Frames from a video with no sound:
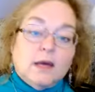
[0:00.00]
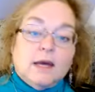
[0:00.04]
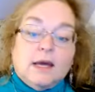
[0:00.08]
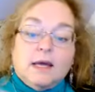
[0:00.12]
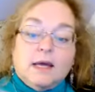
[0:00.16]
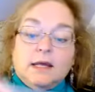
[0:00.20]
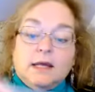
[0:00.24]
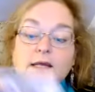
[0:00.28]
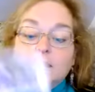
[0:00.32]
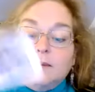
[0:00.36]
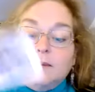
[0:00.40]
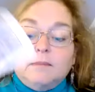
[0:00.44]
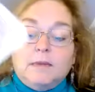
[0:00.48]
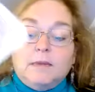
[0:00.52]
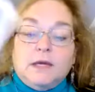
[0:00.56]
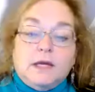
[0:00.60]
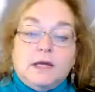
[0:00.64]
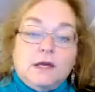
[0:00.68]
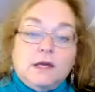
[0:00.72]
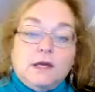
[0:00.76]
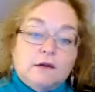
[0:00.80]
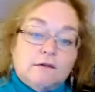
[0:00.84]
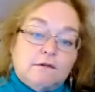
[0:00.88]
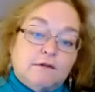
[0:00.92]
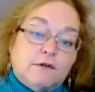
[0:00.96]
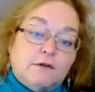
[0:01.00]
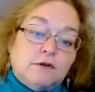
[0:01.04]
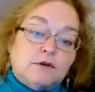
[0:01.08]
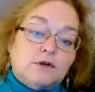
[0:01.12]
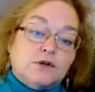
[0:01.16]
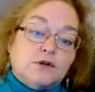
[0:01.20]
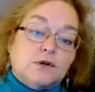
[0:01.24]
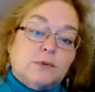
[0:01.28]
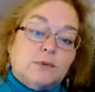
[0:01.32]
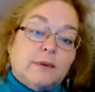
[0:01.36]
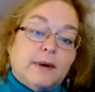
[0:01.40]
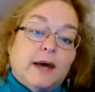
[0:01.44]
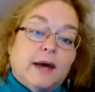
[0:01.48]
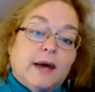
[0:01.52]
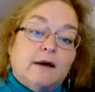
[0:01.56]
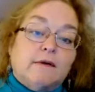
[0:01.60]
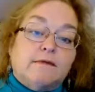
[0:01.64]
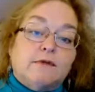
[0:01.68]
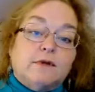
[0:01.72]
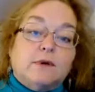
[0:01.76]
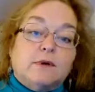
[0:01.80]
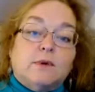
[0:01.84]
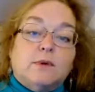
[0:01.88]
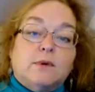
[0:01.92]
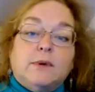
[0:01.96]
In the immediate future, we
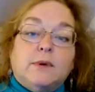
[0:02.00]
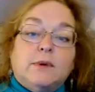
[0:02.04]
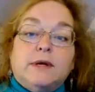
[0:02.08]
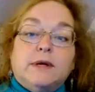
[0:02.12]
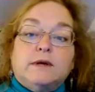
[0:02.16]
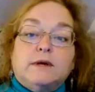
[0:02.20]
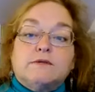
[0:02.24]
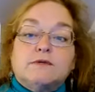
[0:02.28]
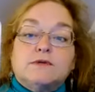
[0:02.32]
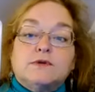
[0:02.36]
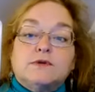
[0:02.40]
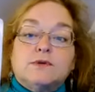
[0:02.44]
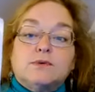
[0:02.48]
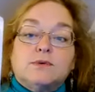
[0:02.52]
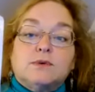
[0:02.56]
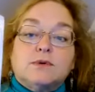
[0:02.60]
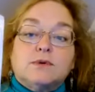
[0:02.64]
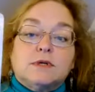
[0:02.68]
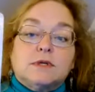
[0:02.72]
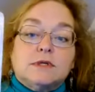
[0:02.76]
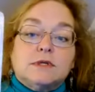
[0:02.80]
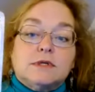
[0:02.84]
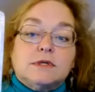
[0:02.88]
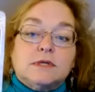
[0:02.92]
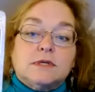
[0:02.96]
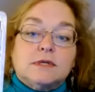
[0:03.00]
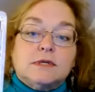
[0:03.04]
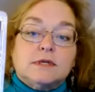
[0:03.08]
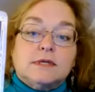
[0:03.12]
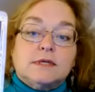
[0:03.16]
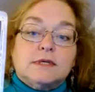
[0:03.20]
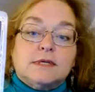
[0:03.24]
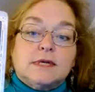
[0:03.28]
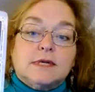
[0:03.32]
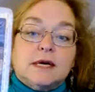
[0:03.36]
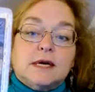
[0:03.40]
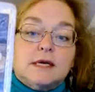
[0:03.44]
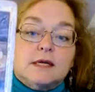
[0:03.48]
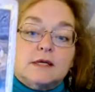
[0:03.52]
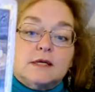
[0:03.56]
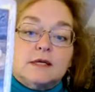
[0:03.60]
have the Queen of Swords. In this deck,